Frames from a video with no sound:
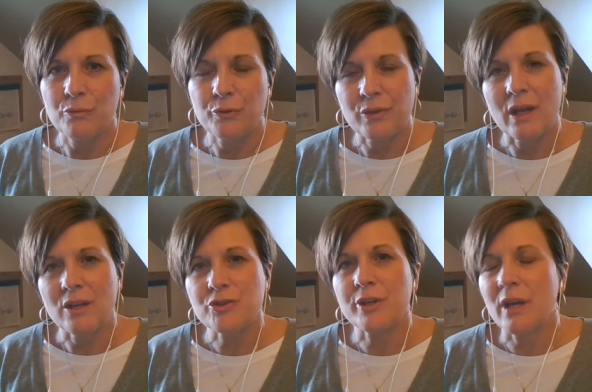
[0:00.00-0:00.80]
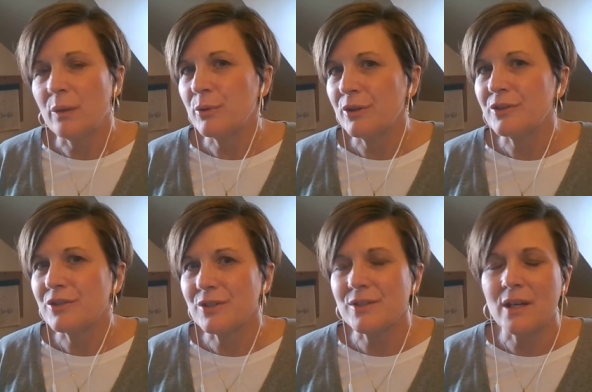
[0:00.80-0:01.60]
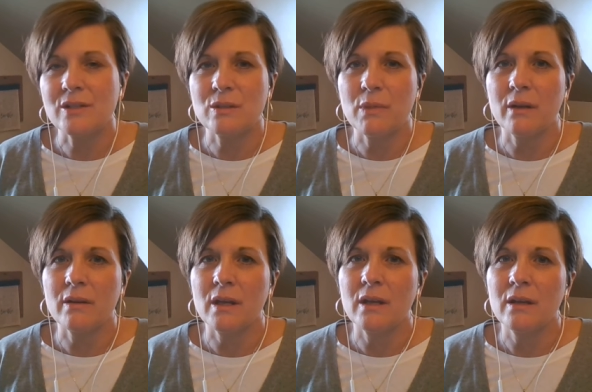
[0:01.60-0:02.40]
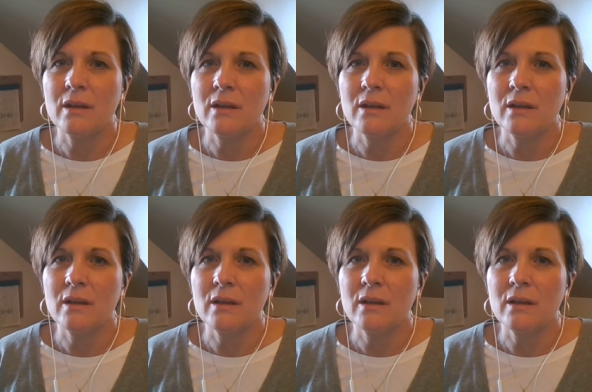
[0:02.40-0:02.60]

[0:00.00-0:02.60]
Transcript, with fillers: for the angel Gabriel to say to Mary,